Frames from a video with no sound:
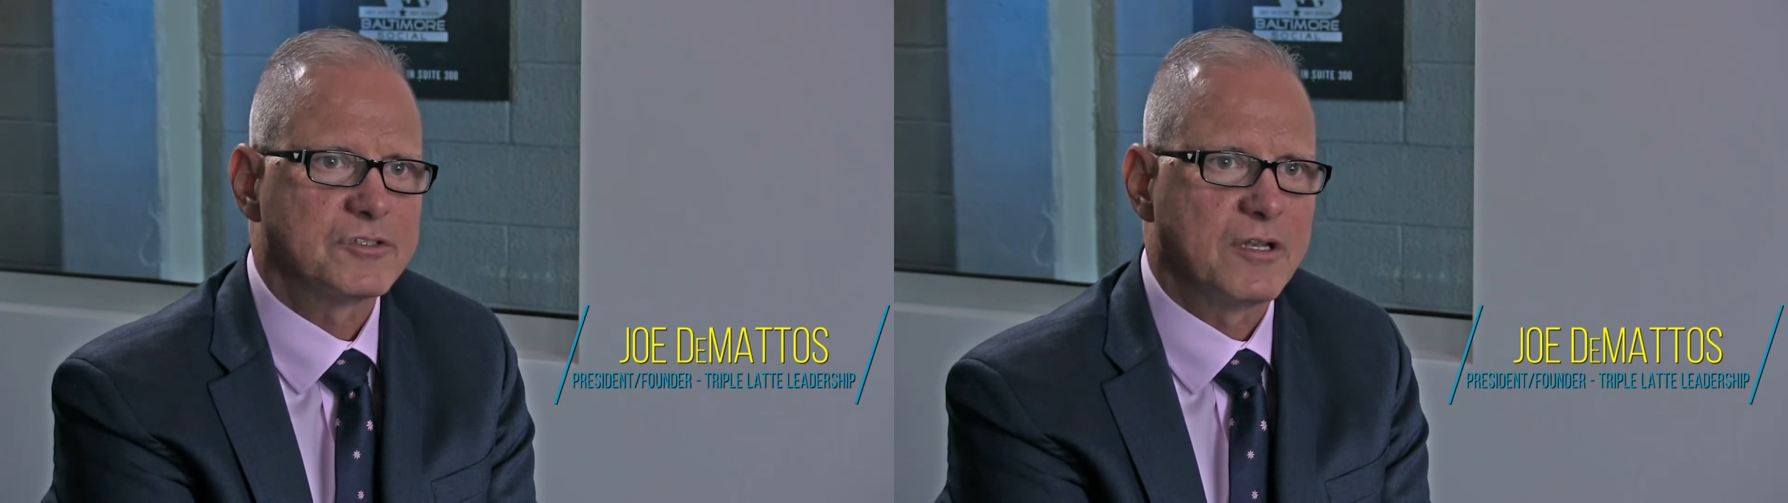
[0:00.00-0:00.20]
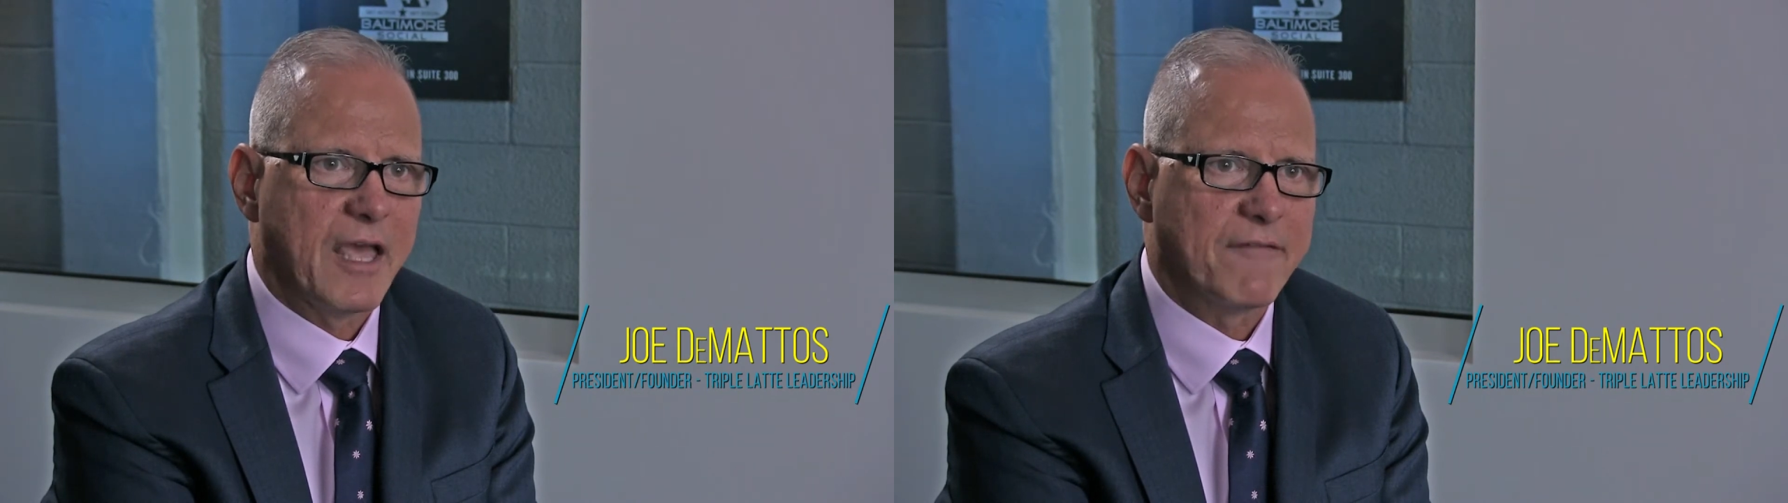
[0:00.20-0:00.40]

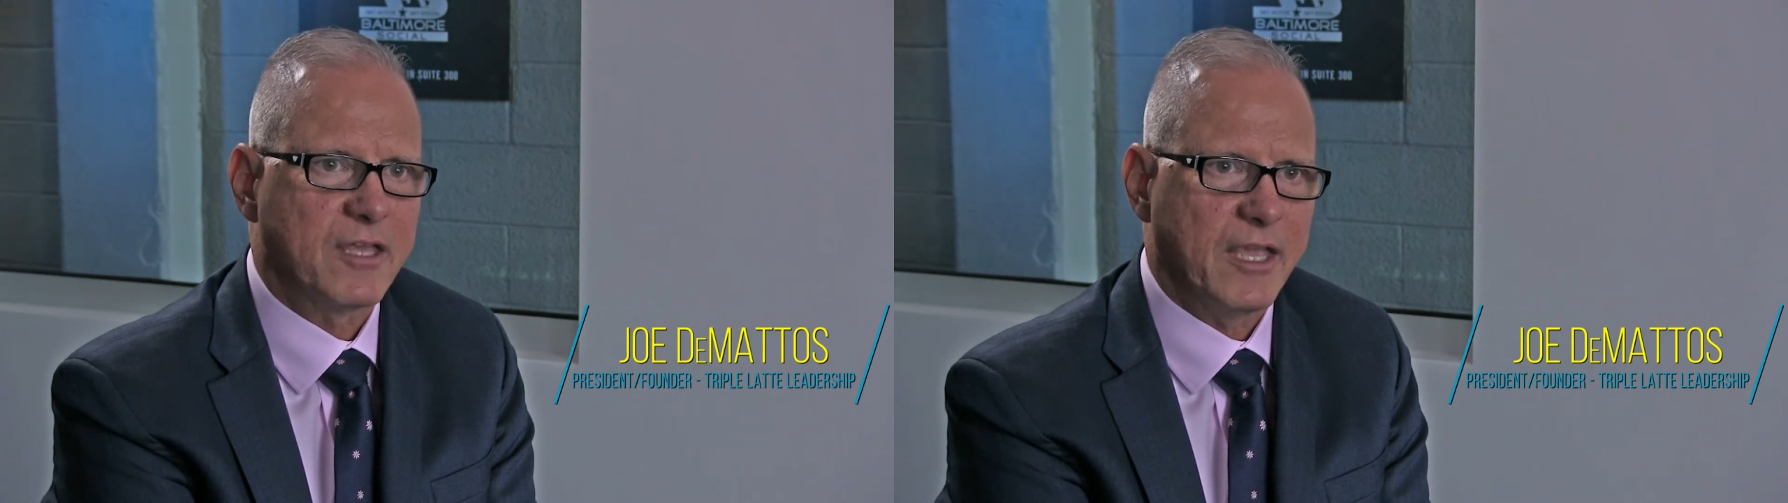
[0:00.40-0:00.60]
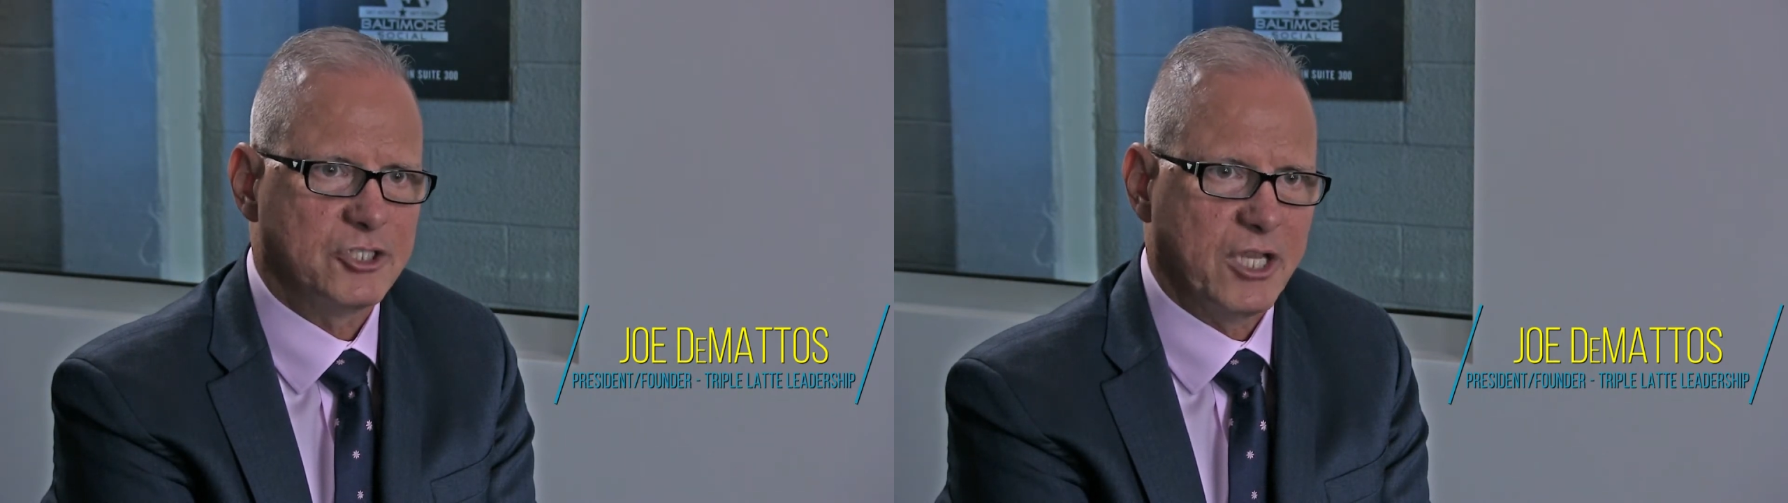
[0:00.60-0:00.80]
to
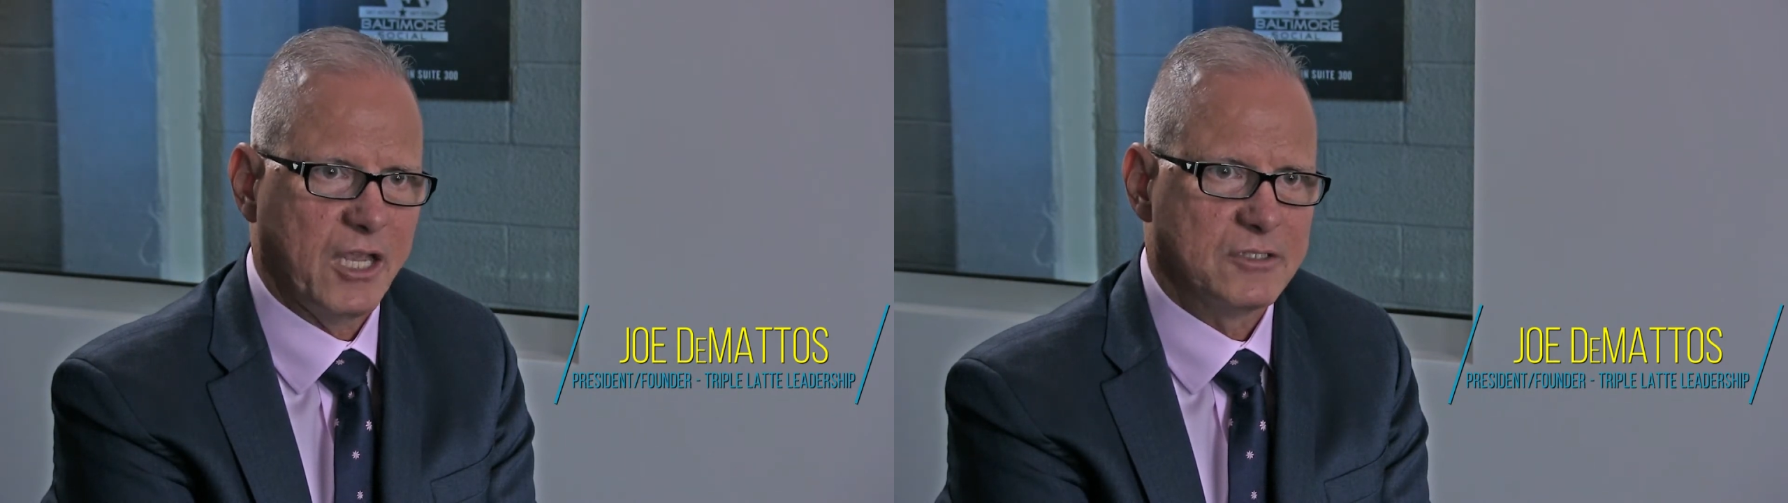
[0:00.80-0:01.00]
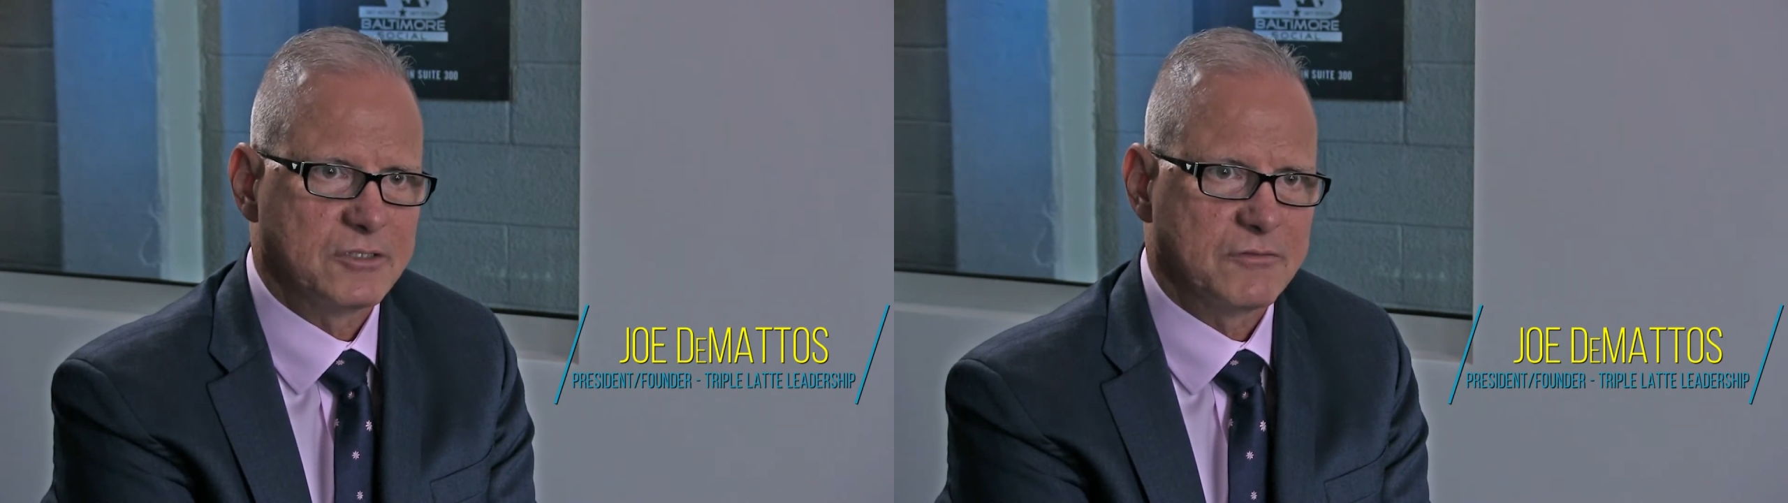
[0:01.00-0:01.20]
navigate
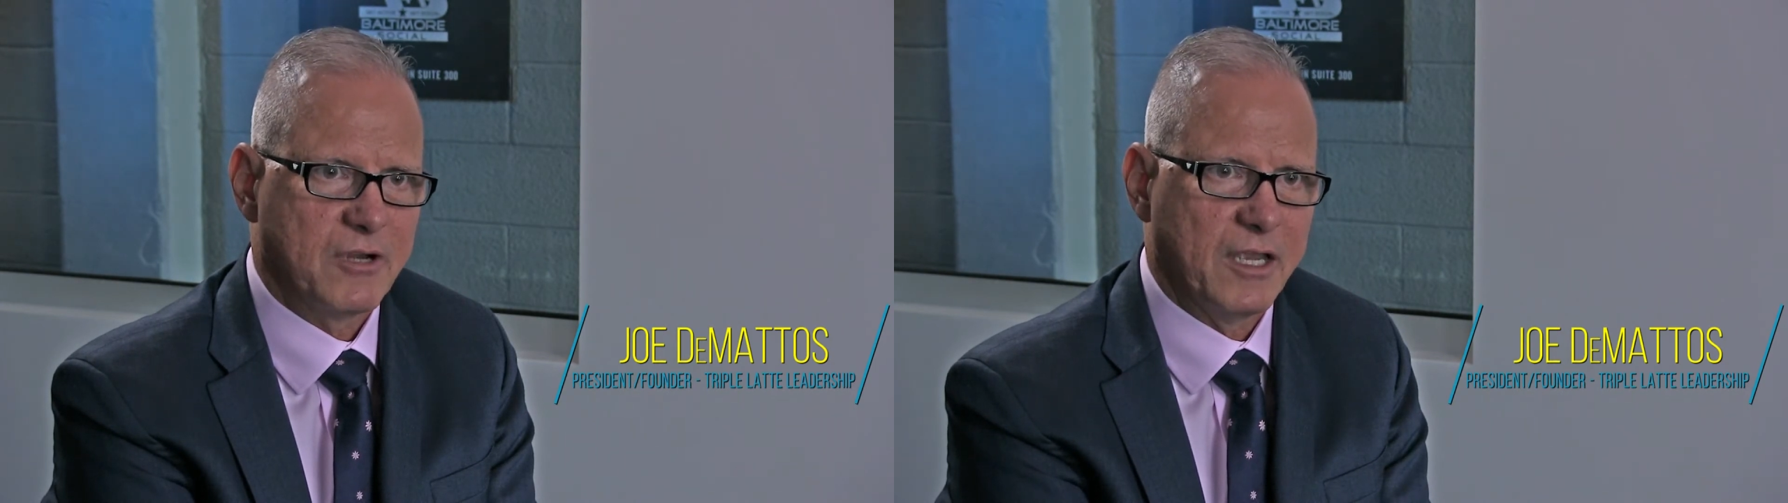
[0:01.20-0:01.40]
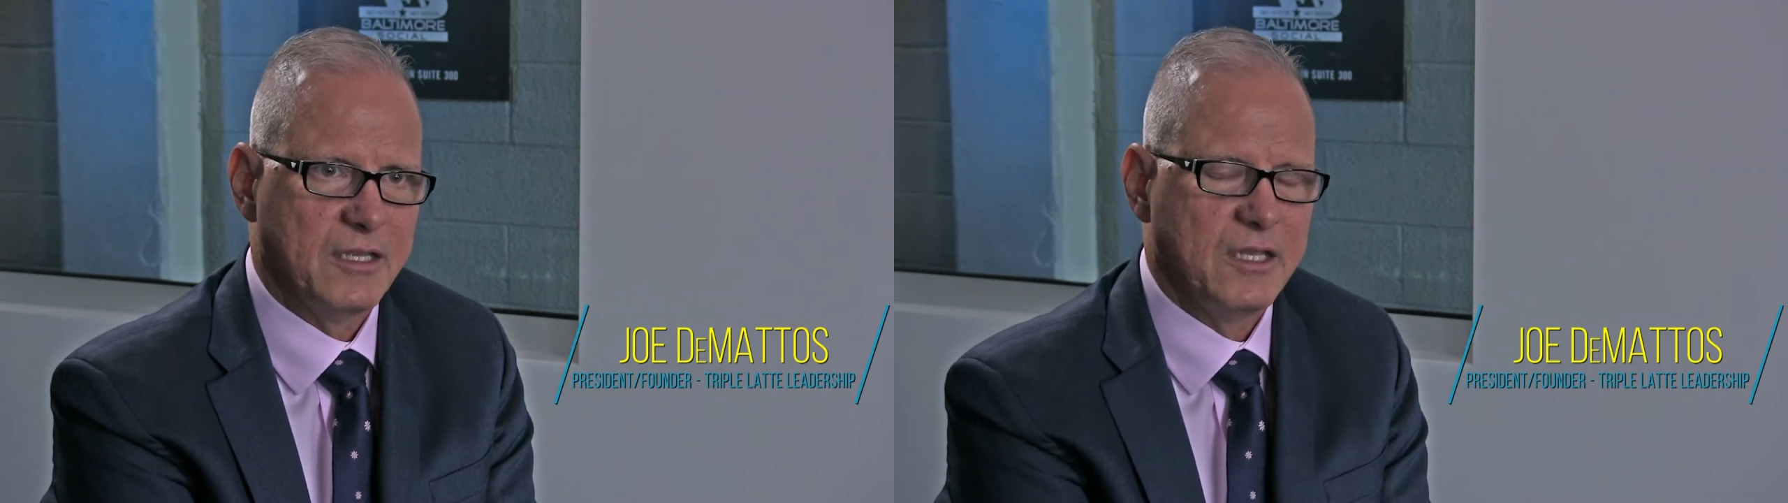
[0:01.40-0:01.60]
change,
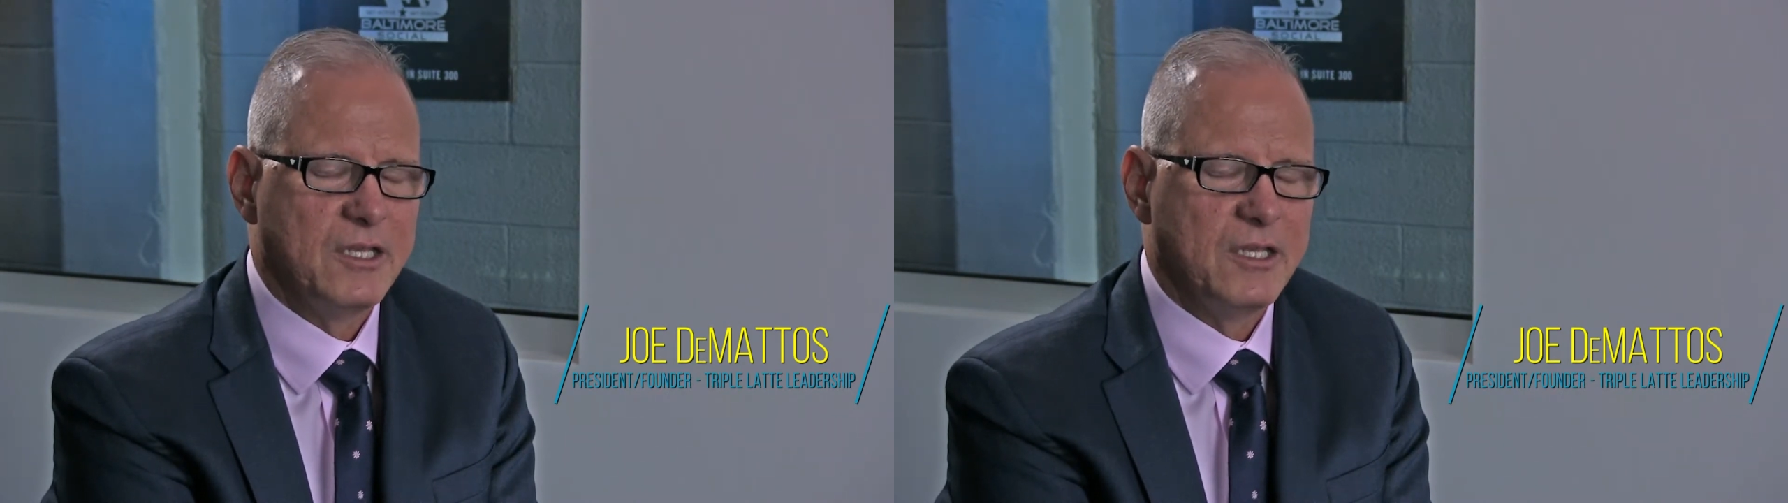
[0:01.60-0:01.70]
right?